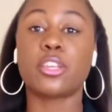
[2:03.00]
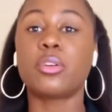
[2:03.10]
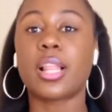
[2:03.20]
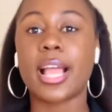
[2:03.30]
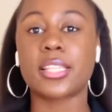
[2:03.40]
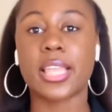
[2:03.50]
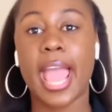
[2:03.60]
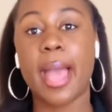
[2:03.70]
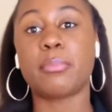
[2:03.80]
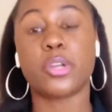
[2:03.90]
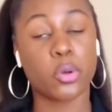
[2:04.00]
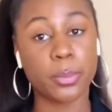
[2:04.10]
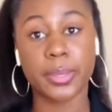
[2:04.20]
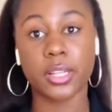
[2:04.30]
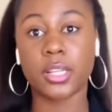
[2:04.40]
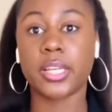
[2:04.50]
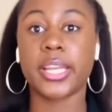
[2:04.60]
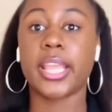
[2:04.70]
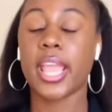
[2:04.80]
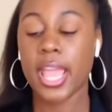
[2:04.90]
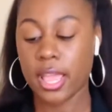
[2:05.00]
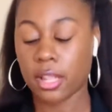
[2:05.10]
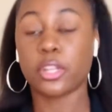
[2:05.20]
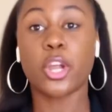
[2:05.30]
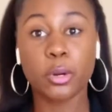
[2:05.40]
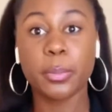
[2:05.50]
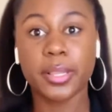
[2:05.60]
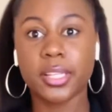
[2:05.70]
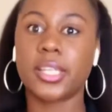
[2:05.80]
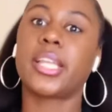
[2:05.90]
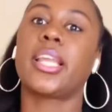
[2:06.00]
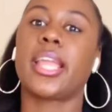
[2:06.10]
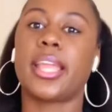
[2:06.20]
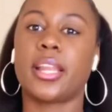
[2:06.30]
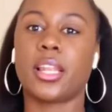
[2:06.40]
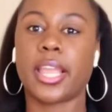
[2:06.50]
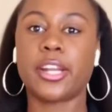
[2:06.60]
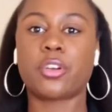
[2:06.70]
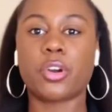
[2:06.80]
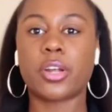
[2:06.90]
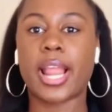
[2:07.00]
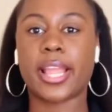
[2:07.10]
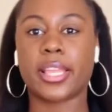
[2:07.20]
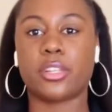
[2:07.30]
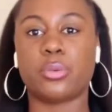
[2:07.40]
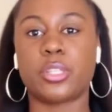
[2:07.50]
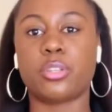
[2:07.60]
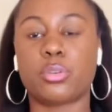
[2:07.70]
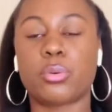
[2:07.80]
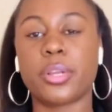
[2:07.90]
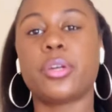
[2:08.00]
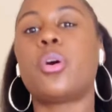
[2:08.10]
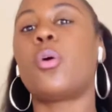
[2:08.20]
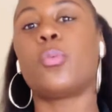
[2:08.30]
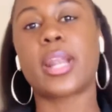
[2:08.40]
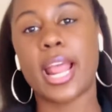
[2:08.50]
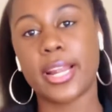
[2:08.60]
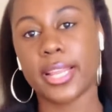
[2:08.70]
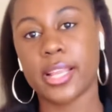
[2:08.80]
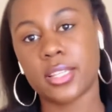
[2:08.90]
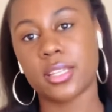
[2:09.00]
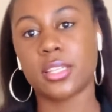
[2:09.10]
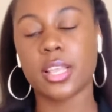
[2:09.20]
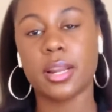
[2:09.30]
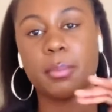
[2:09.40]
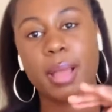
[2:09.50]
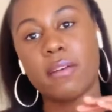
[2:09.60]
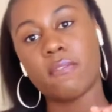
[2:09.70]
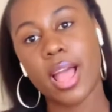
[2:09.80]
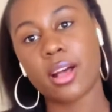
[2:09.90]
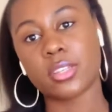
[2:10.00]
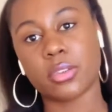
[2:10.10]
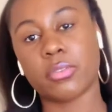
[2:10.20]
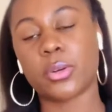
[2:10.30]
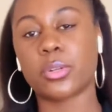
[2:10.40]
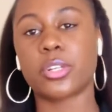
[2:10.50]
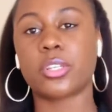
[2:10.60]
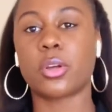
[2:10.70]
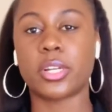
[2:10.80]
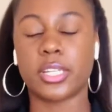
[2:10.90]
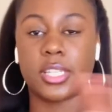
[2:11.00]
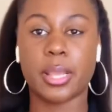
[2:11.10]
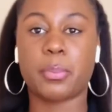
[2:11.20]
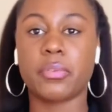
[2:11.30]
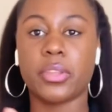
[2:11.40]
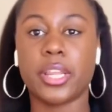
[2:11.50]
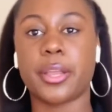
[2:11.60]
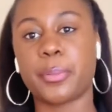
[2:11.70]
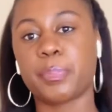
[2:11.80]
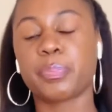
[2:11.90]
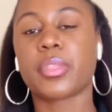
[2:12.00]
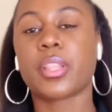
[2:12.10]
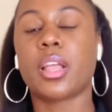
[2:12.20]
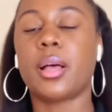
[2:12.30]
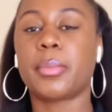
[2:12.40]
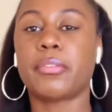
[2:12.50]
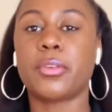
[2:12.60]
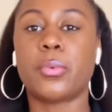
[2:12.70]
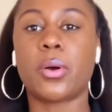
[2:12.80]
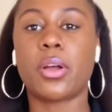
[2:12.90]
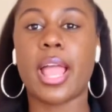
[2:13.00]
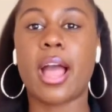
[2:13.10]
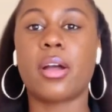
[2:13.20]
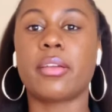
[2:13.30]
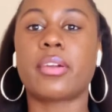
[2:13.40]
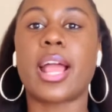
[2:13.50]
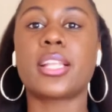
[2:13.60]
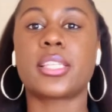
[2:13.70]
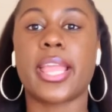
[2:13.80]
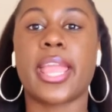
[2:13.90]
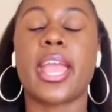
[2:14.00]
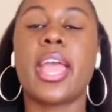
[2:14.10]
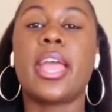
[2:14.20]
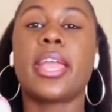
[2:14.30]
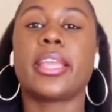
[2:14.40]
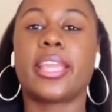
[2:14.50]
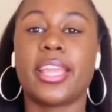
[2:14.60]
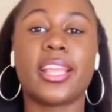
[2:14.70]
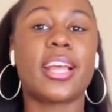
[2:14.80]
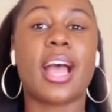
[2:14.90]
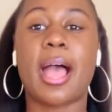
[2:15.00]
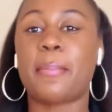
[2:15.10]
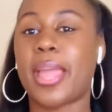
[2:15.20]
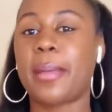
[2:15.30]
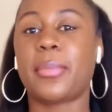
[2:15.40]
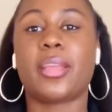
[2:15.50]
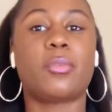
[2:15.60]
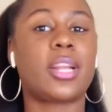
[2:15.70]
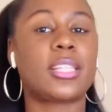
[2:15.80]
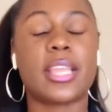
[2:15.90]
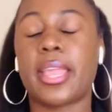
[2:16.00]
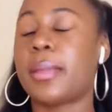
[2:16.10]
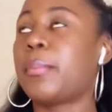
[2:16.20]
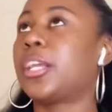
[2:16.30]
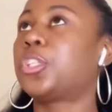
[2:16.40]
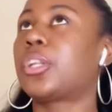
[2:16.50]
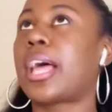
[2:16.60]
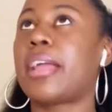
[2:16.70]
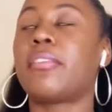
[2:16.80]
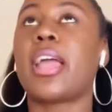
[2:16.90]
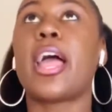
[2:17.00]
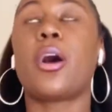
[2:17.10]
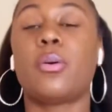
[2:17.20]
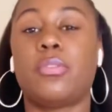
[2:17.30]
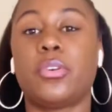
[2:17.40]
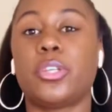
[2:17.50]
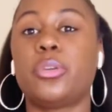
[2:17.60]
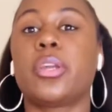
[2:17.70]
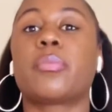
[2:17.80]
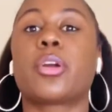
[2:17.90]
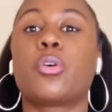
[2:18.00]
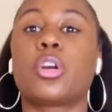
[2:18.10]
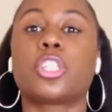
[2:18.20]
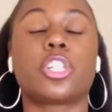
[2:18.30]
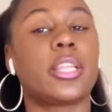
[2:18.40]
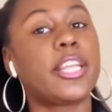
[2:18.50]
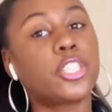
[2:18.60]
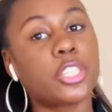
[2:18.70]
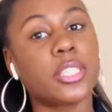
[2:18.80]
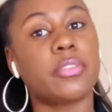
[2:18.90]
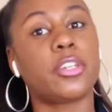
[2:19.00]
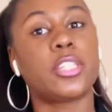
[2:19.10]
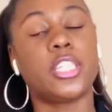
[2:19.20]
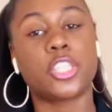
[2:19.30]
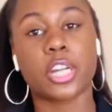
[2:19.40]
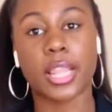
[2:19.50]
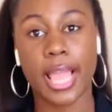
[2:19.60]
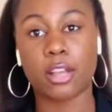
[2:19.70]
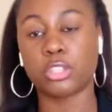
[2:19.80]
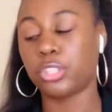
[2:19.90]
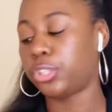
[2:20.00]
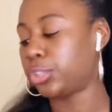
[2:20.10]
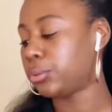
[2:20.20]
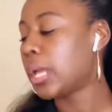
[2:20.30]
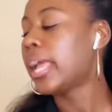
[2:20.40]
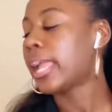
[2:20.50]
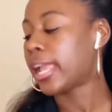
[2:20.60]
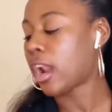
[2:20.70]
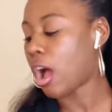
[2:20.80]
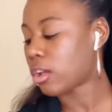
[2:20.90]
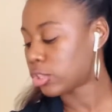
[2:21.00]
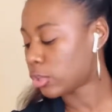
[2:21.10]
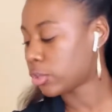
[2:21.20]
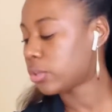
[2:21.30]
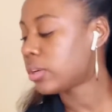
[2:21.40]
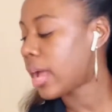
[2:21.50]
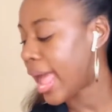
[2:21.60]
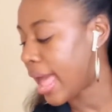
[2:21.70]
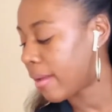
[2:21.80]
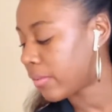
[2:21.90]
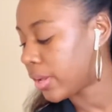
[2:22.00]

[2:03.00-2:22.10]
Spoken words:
utilize the app Notability, and later on I could do a tutorial on what I did to set up my files and folders on a separate video if you want. However, I say get an iPad, man. When I say it makes your life helpful, you can record your lectures if your teacher allows you to. And also you'll have,